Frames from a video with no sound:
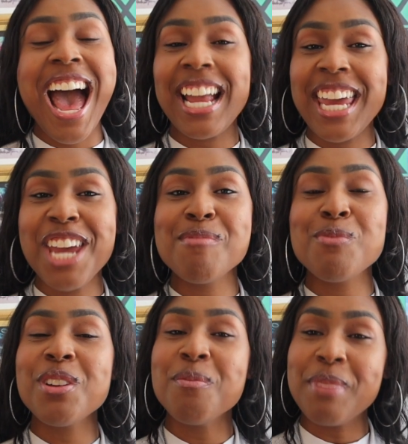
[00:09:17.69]
I came
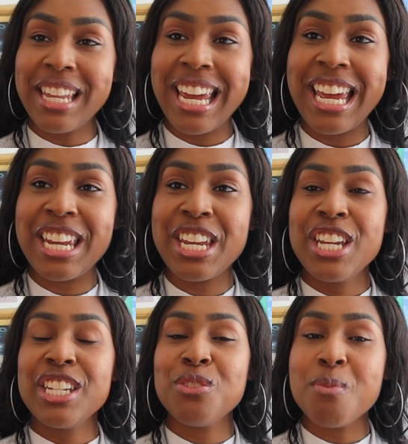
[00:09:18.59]
up with a plan
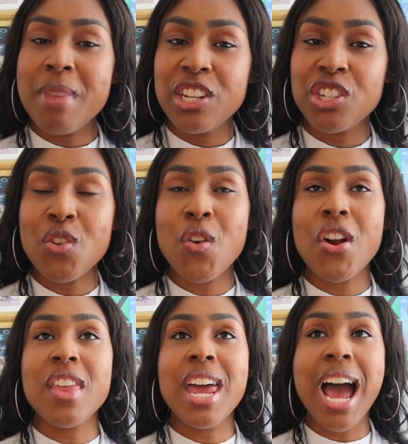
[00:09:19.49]
to make
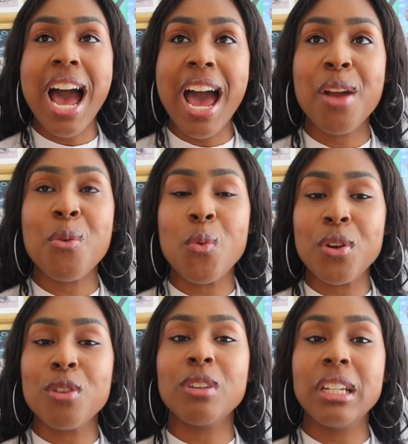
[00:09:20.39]
sure that I
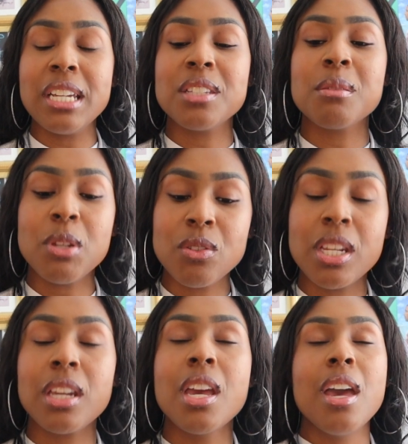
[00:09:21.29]
will release
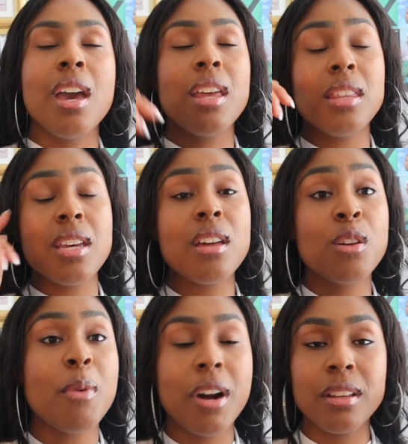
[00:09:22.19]
music. And the
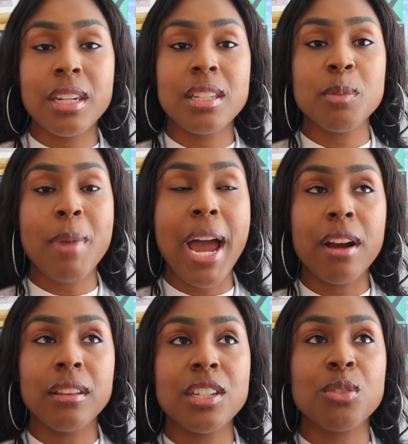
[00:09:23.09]
other part that
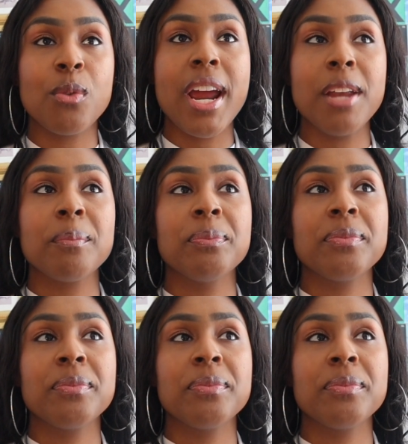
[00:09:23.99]
inspired this, right?